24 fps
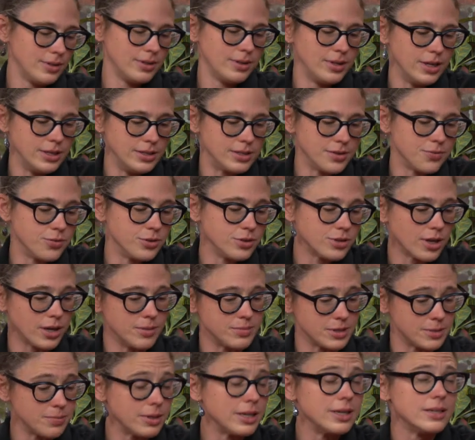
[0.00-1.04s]
in different
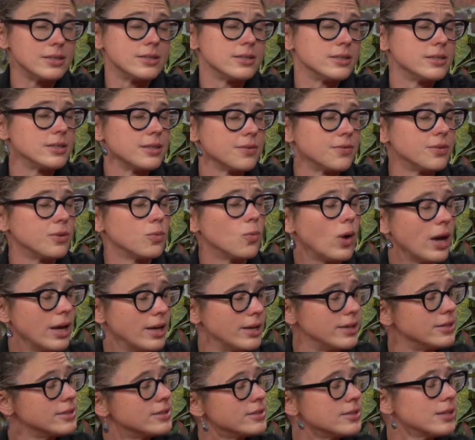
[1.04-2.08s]
times and places in different
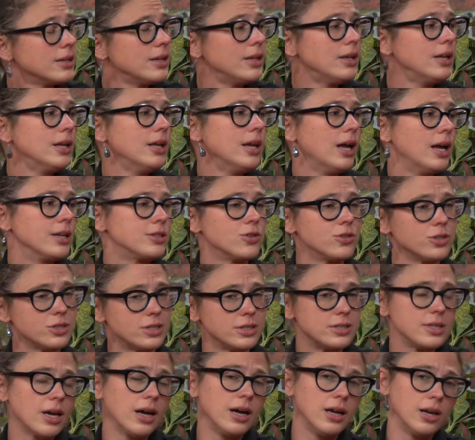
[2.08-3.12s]
ways. And so there's a
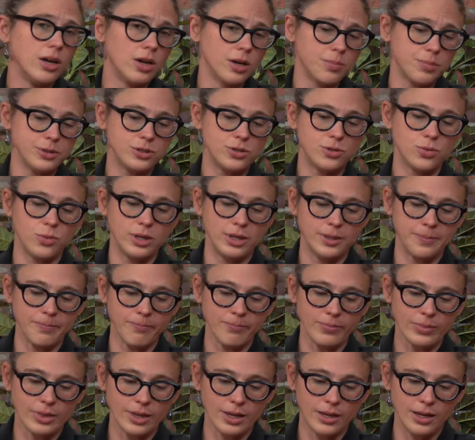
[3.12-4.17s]
dialogue between
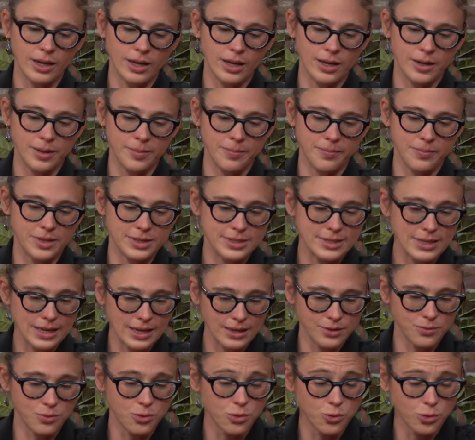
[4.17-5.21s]
Um, the, te
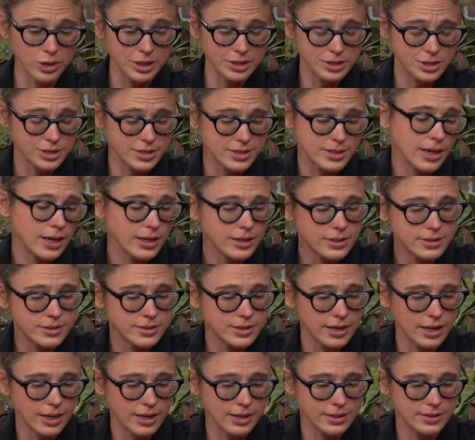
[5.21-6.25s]
the religious texts
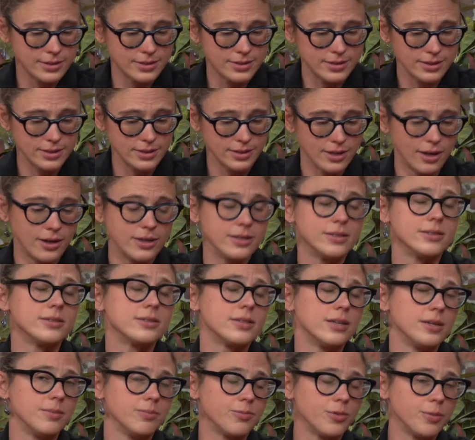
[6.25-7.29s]
as guidance
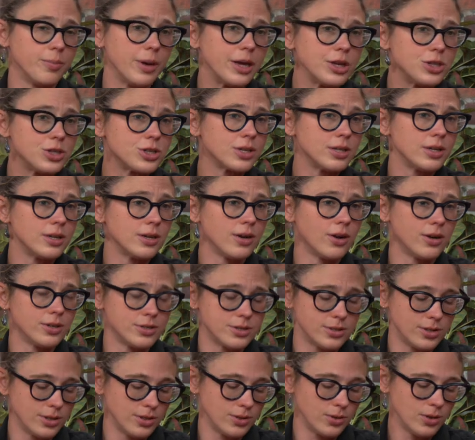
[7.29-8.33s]
and information, and
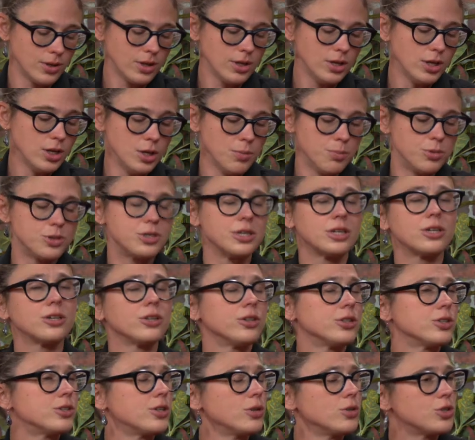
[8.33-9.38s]
also
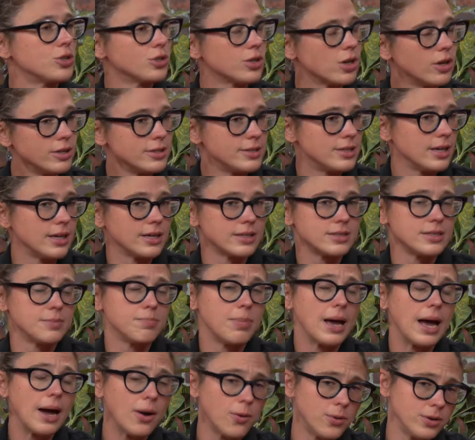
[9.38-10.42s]
particular social contexts and
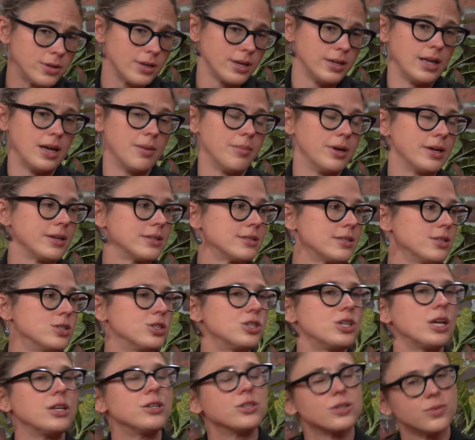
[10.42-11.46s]
power dynamics and
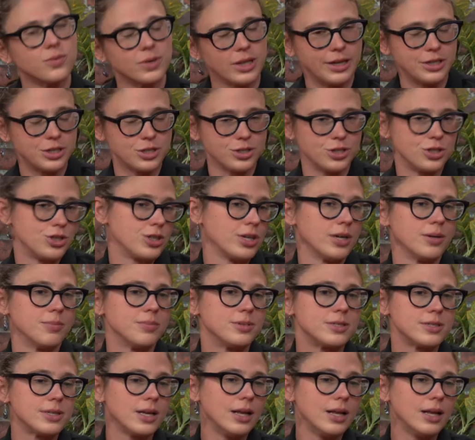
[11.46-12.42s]
gender relationships